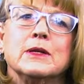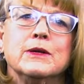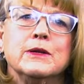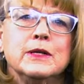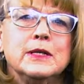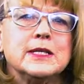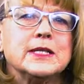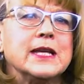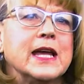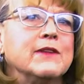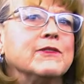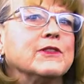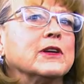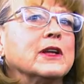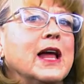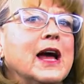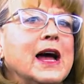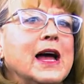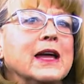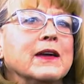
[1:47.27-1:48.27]
could save your
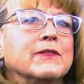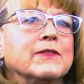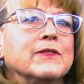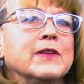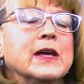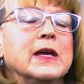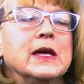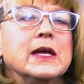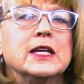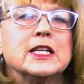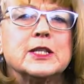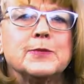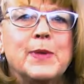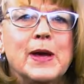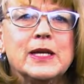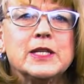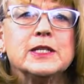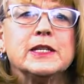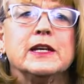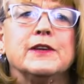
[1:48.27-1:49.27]
life,
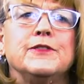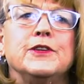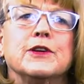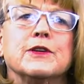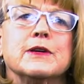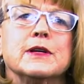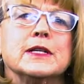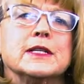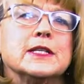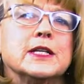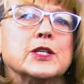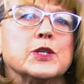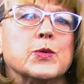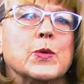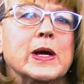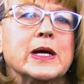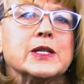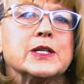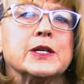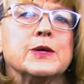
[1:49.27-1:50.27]
especially if you're in a
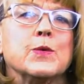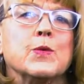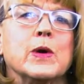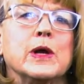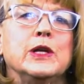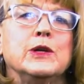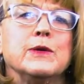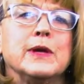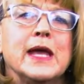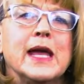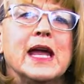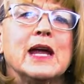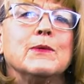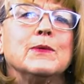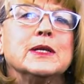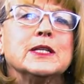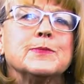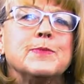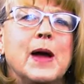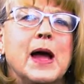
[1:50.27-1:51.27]
situation where you can't
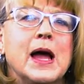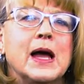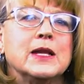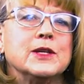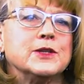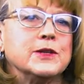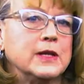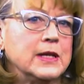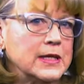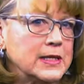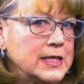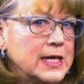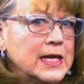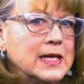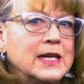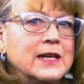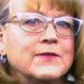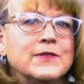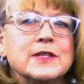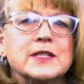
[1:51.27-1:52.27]
respond to the attending